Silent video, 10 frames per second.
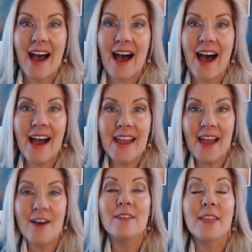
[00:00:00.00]
I
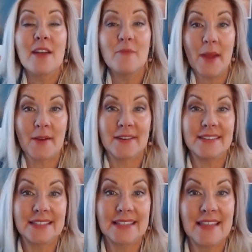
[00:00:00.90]
have a lot of
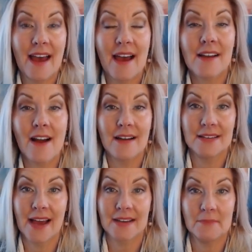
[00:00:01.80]
parents that
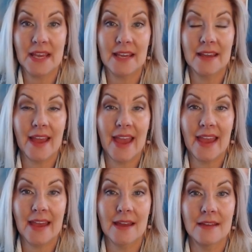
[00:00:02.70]
contact me
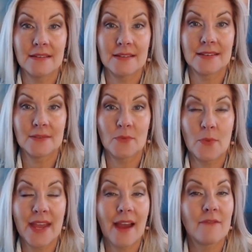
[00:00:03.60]
and
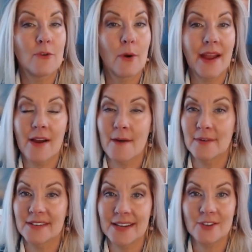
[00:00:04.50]
we have great
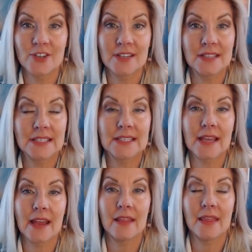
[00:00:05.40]
conversations,
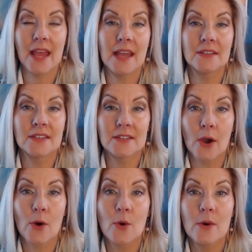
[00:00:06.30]
and they
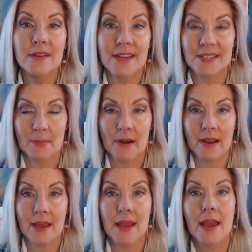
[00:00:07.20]
so
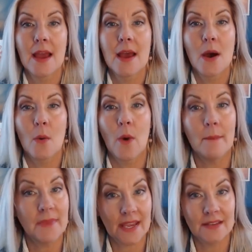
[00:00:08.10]
desperately
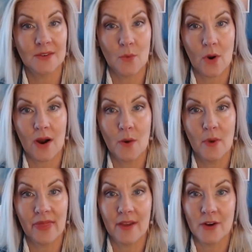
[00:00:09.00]
want me to work
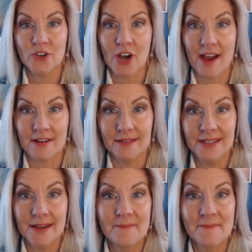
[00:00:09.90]
with their child,